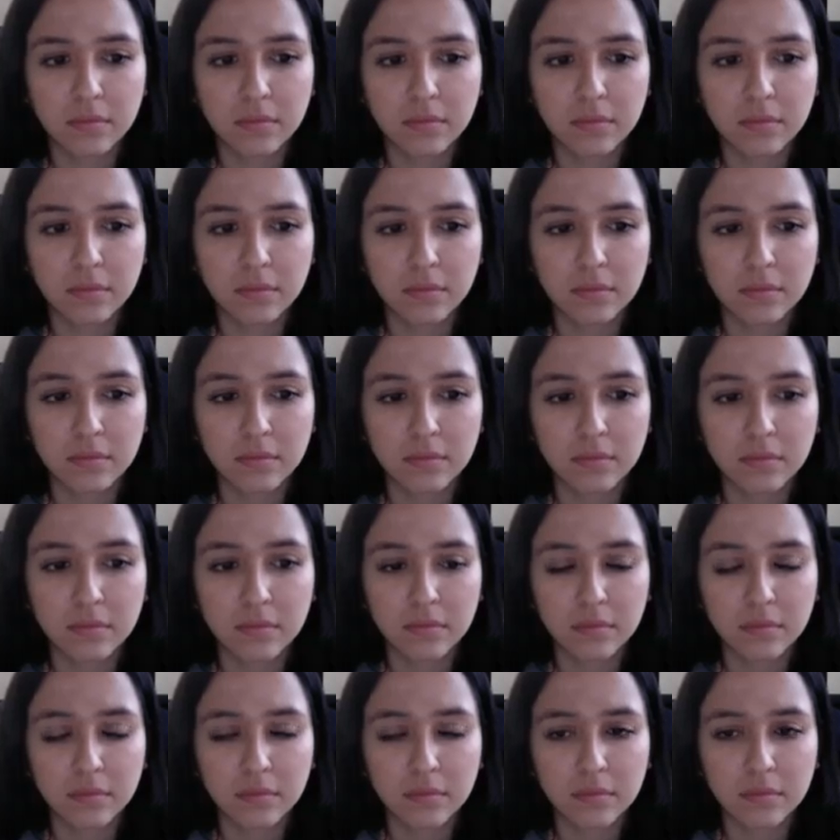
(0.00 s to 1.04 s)

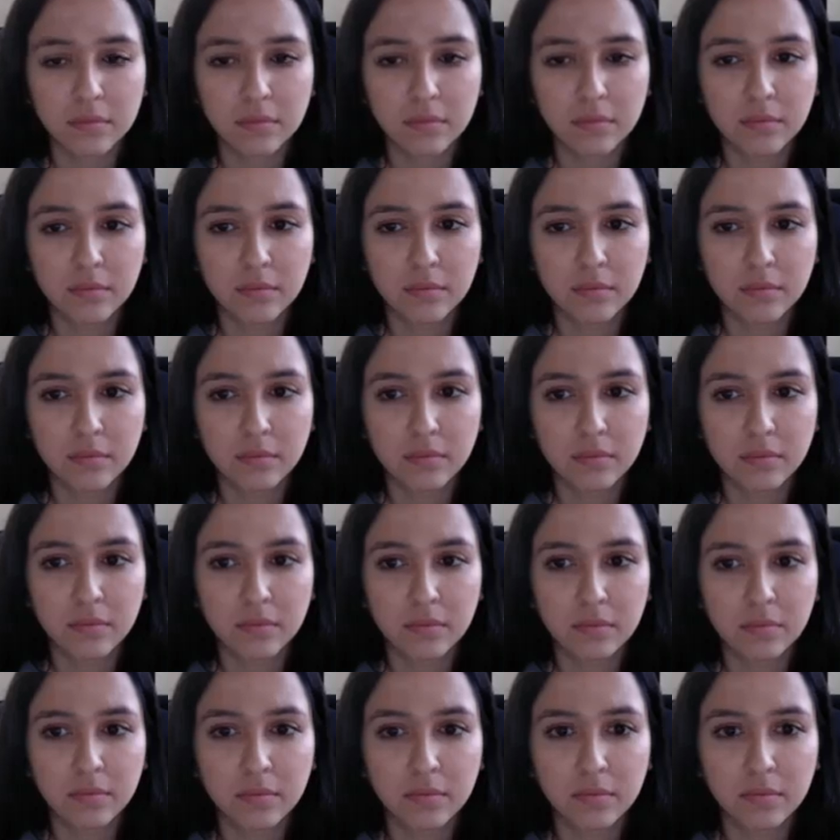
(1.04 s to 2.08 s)

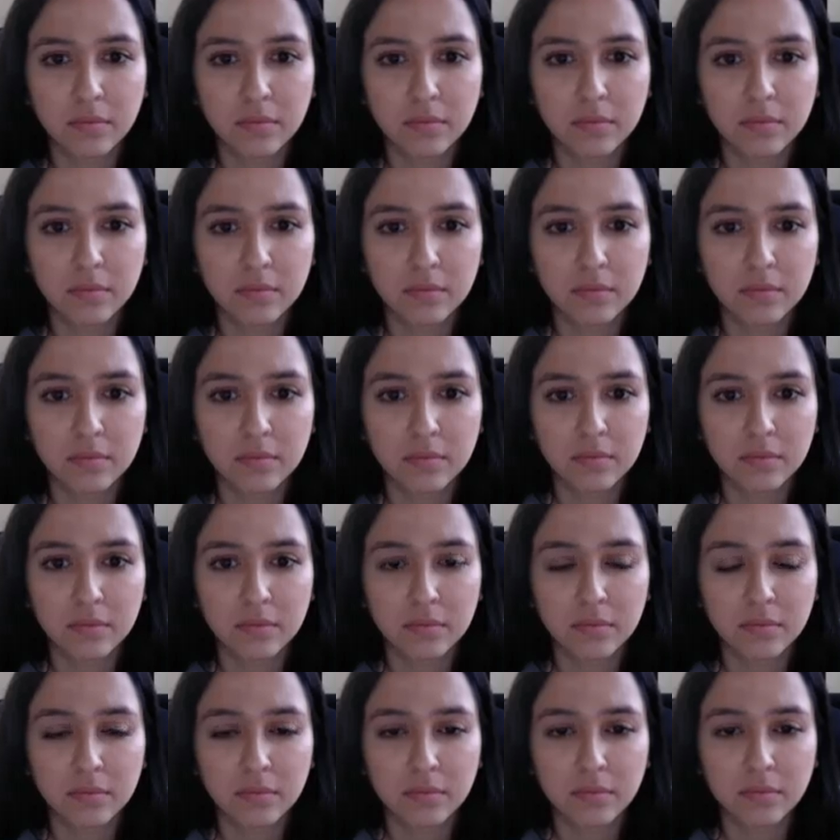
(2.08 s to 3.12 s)

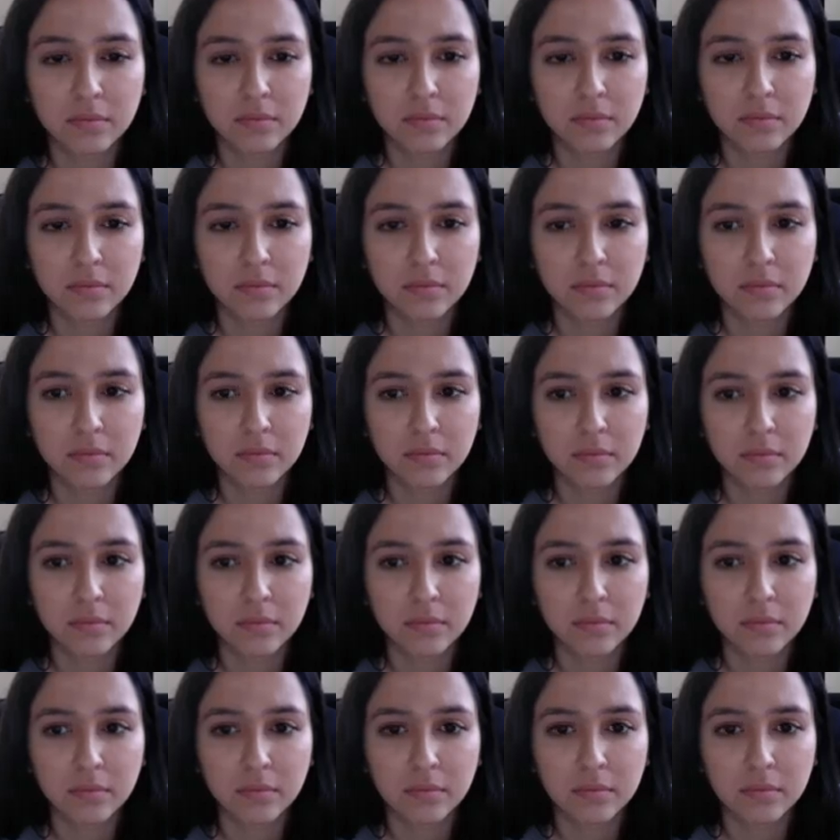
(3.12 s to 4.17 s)

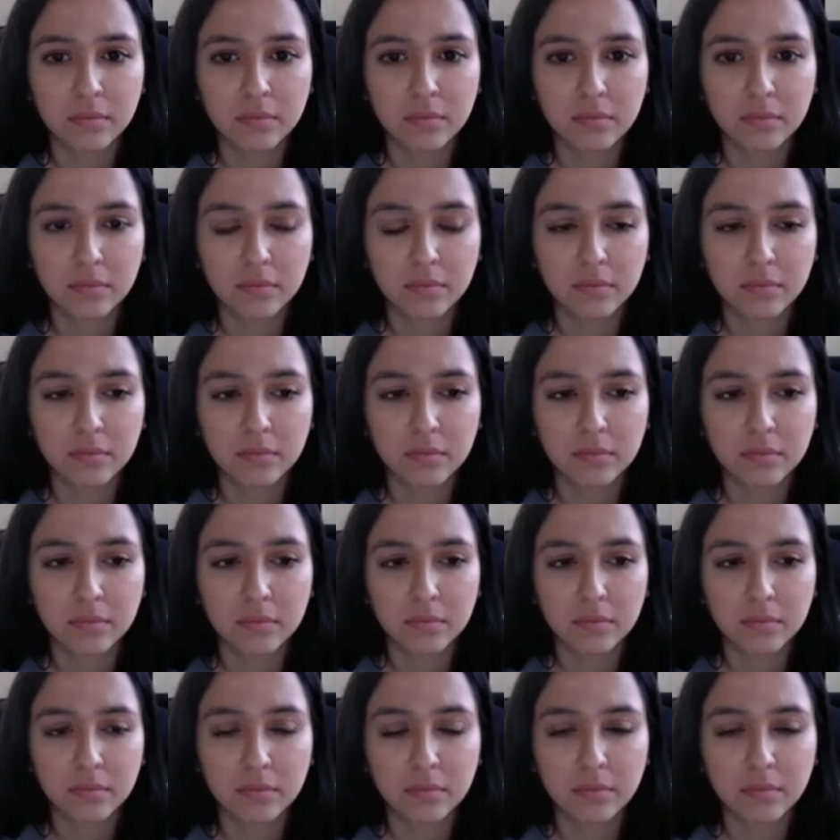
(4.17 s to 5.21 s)

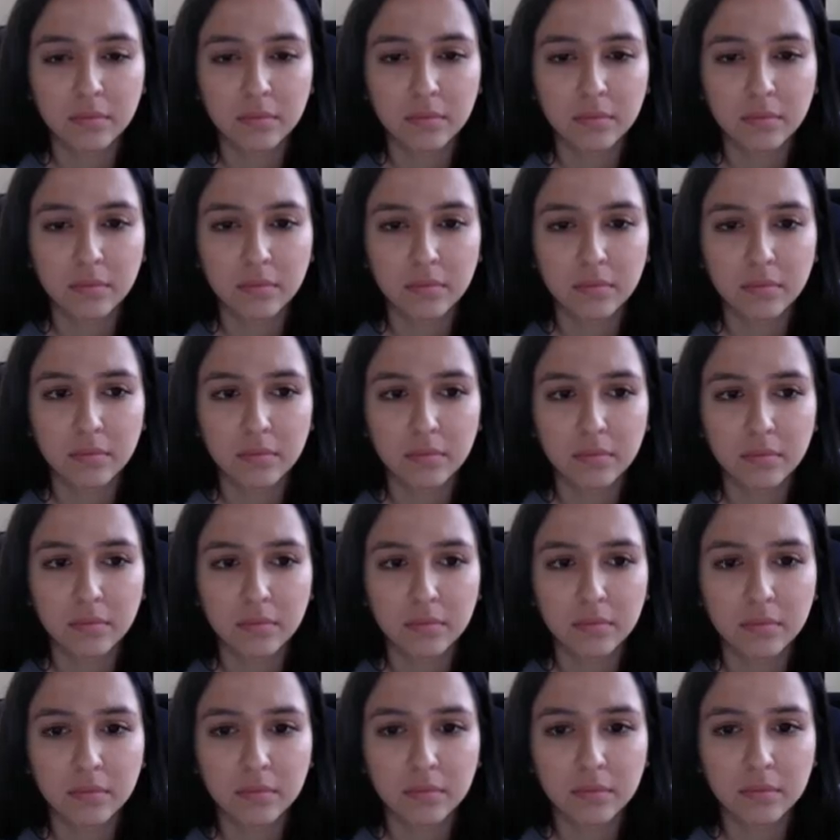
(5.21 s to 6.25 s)

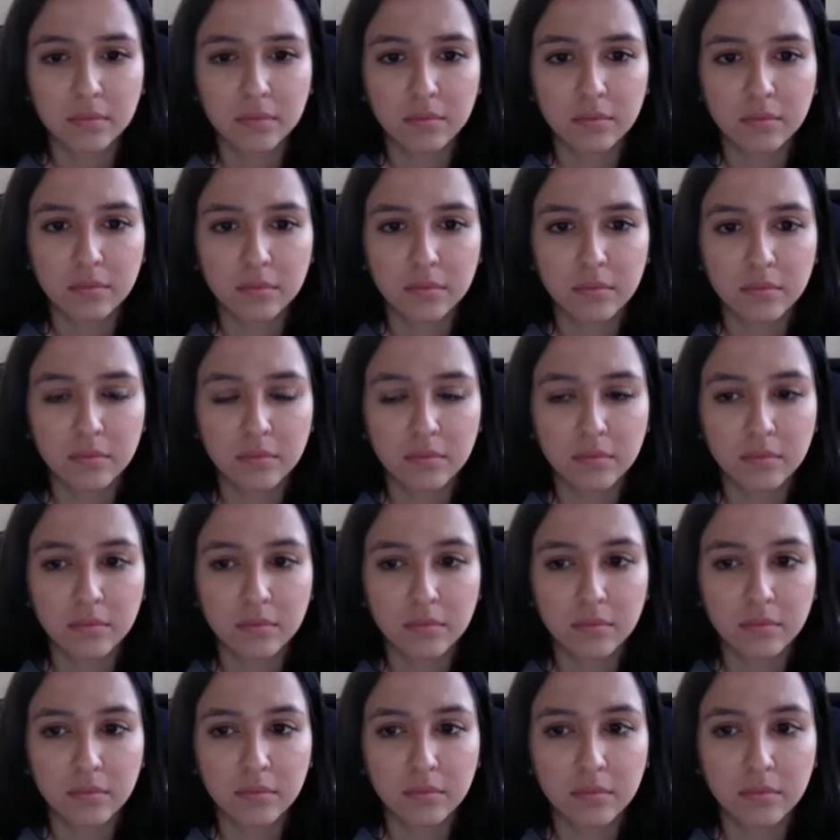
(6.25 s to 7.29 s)

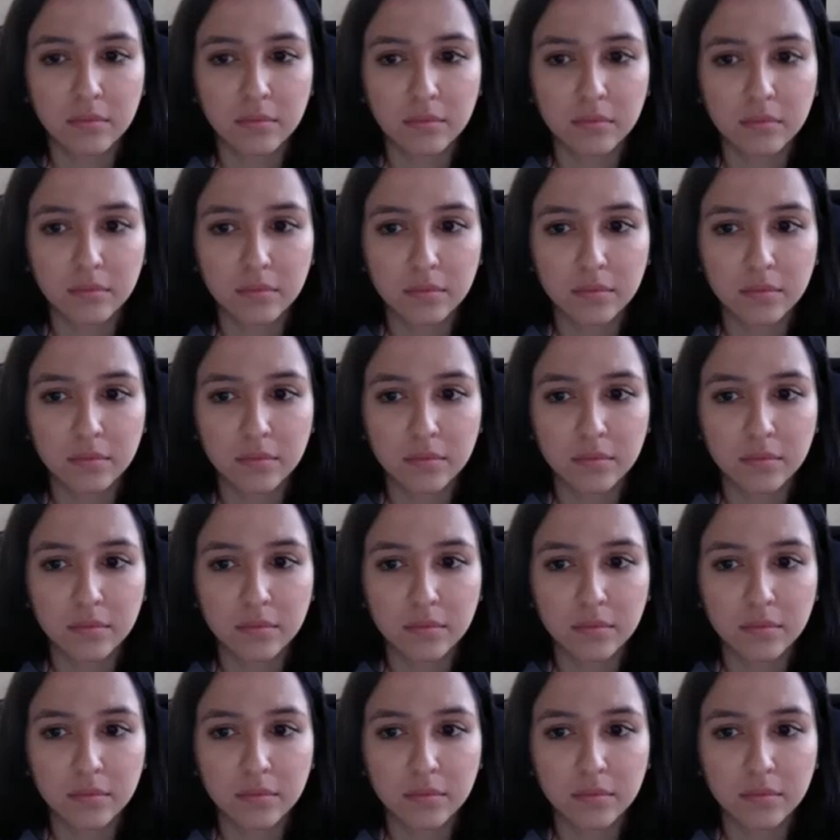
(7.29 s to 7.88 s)
(silent)